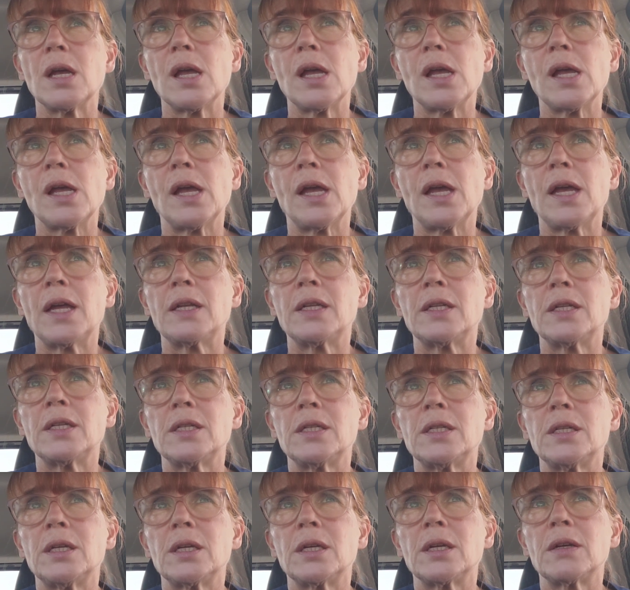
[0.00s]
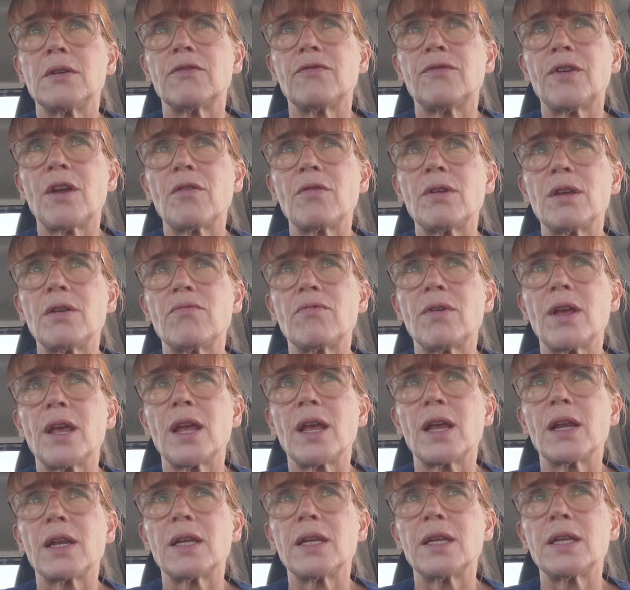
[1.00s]
And very
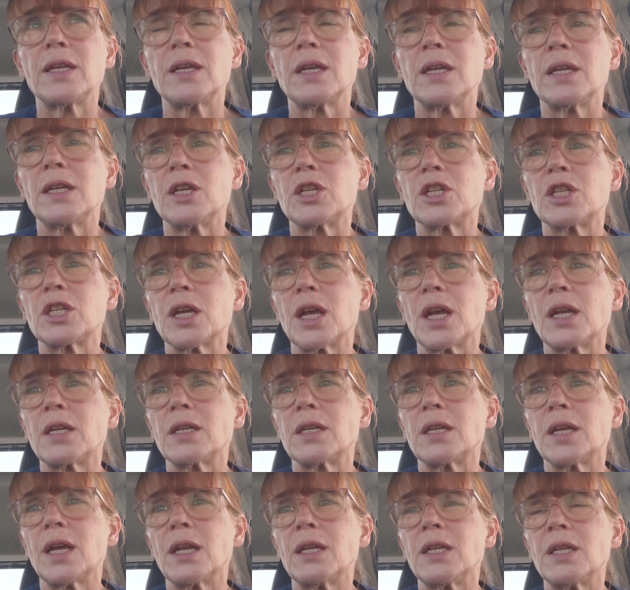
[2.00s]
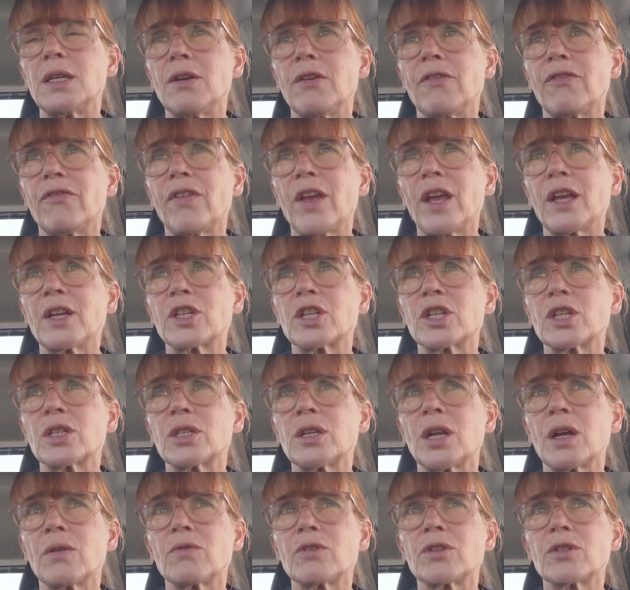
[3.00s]
rarely initiated any
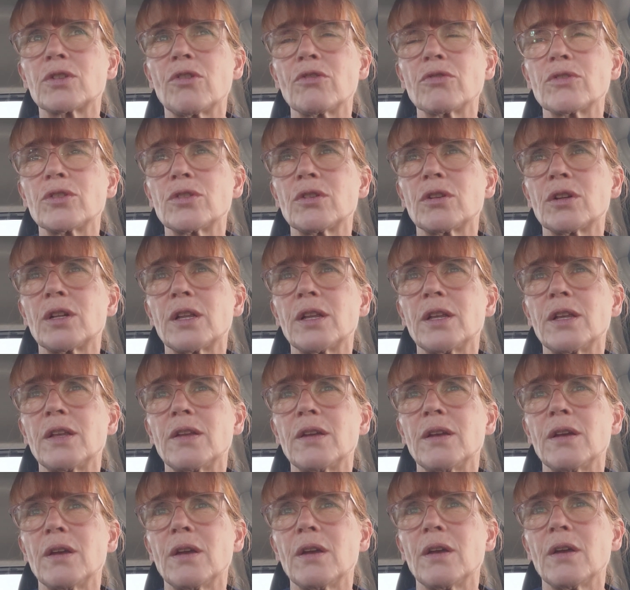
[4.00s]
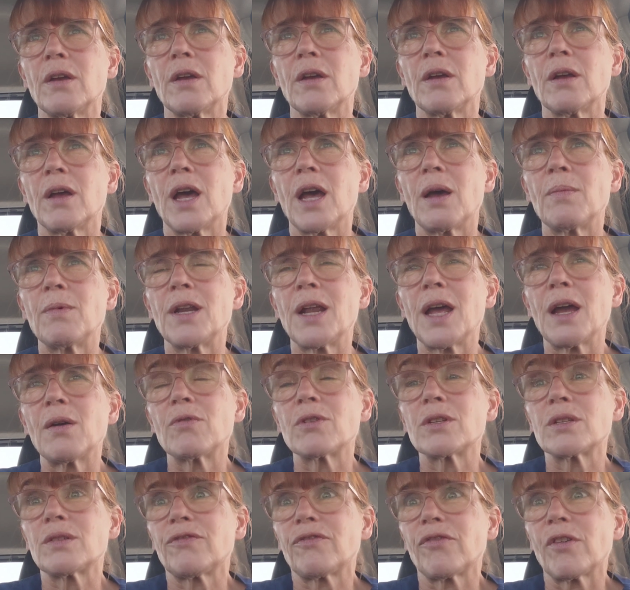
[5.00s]
affection. I was constantly, I
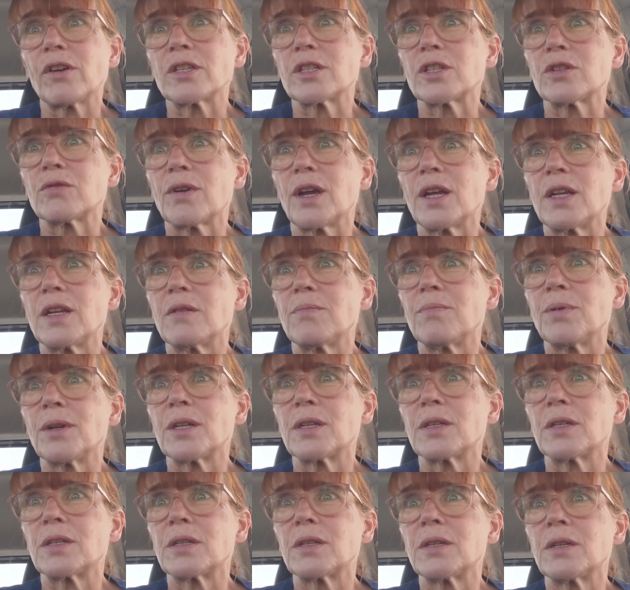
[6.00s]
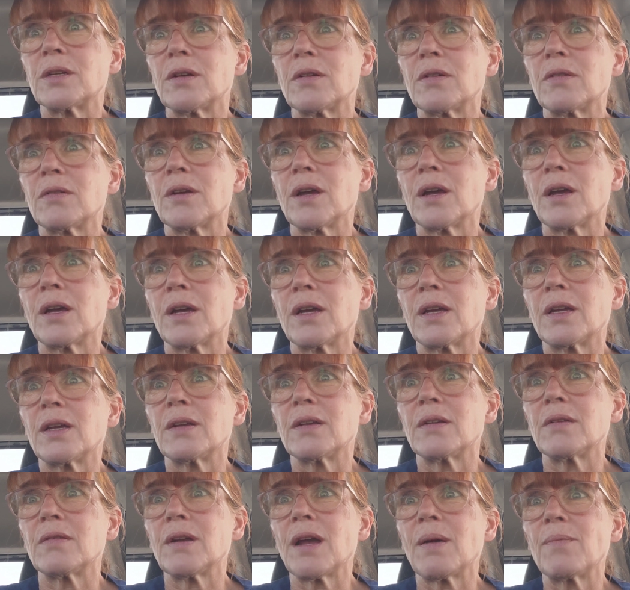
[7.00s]
was frustrated, but I'm
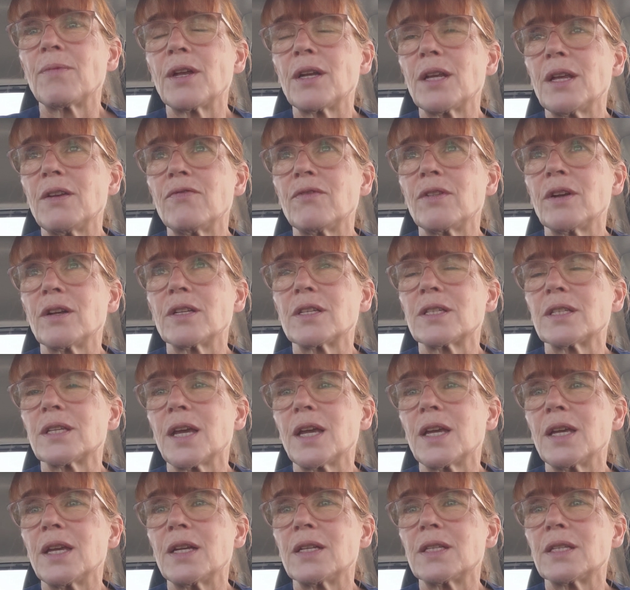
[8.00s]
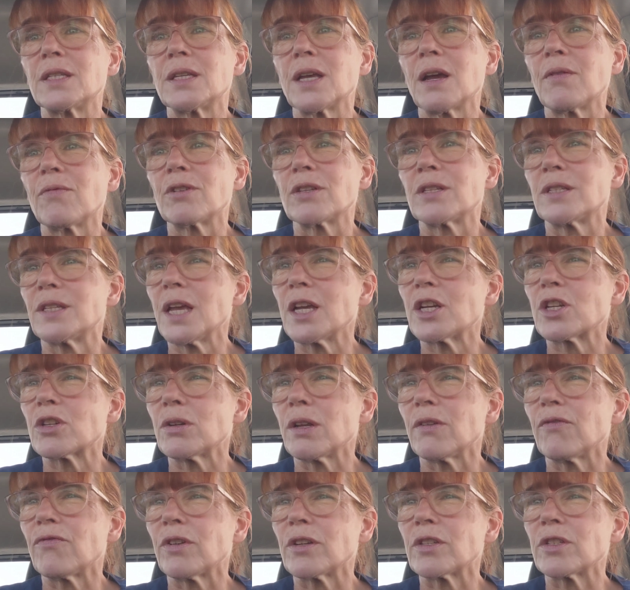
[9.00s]
not even going to say I was
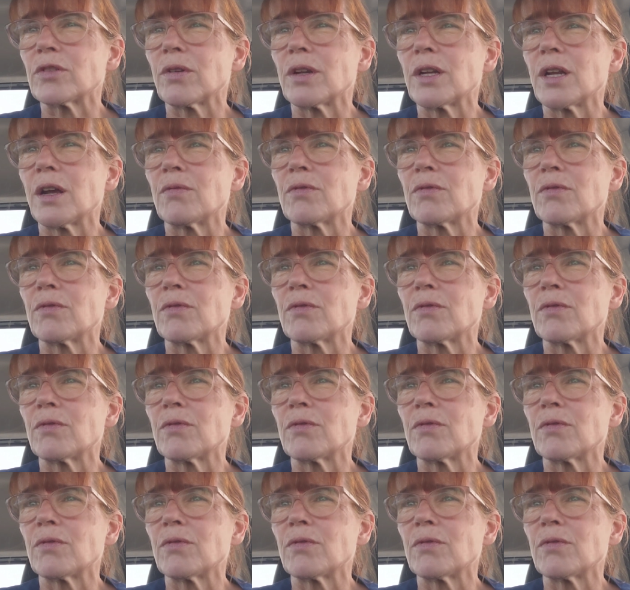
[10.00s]
sexually frustrated.